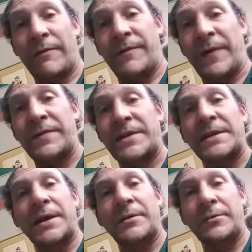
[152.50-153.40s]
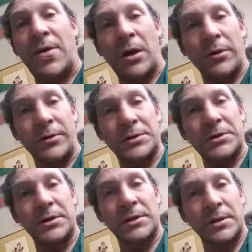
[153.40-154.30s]

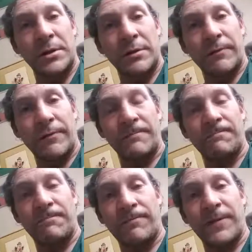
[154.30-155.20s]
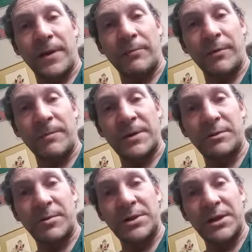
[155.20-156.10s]
$1,500 from fucking with
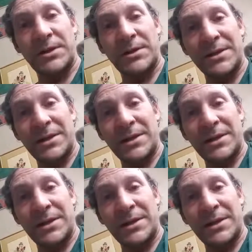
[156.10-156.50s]
Mr. Majestyk?